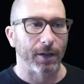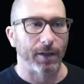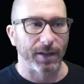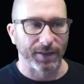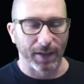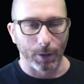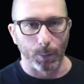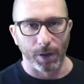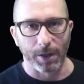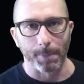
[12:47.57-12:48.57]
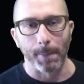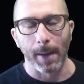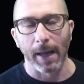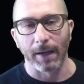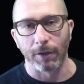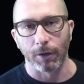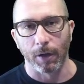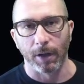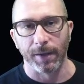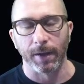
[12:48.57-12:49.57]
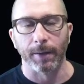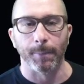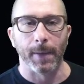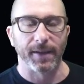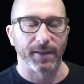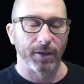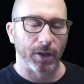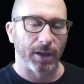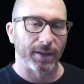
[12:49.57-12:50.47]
in a second where you can manage all of the messaging.